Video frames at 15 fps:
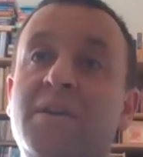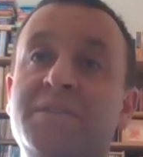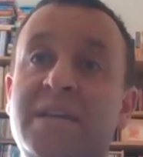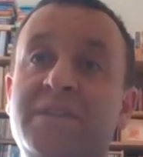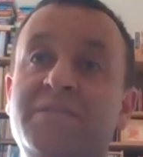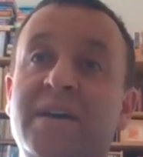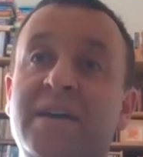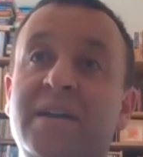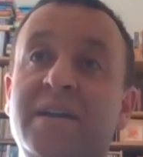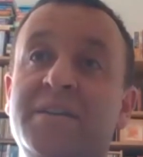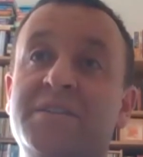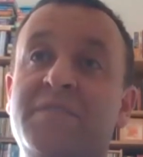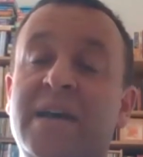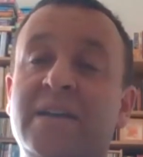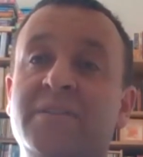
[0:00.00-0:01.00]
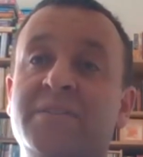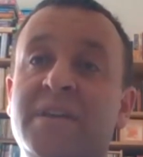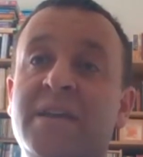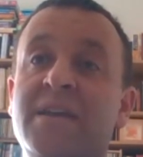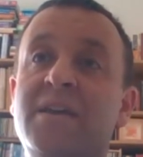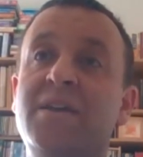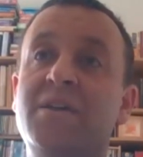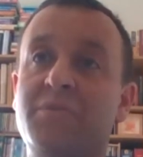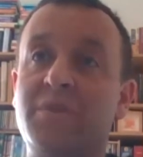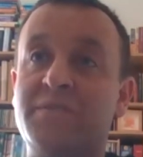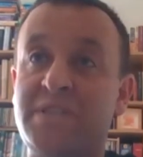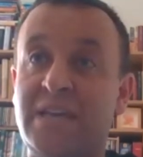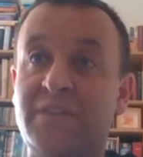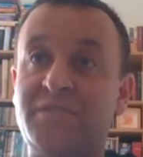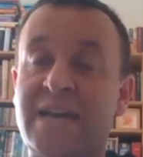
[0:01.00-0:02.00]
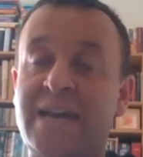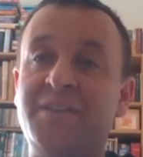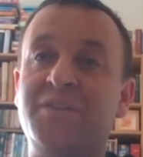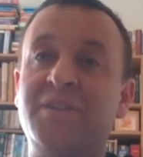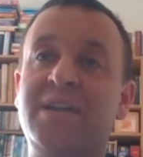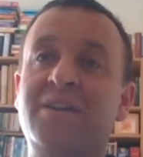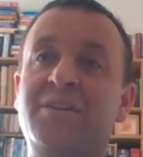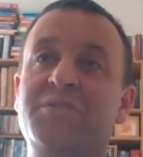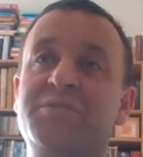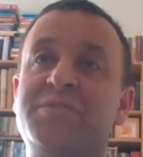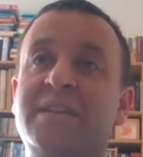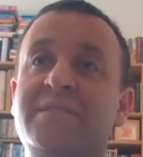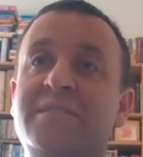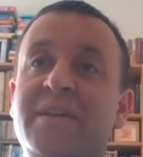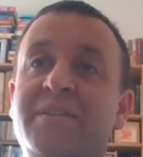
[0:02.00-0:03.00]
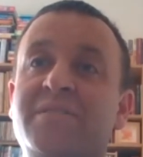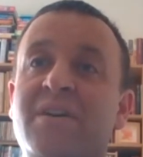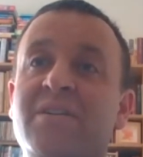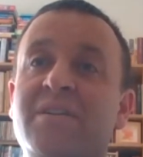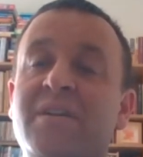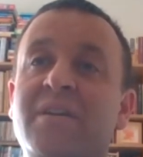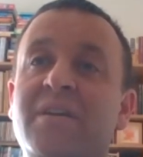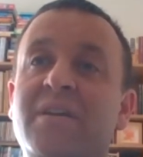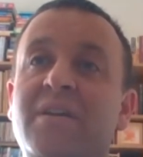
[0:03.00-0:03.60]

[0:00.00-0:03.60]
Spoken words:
our data analytics faculty. We obviously have Daniel here, who's at TikTok.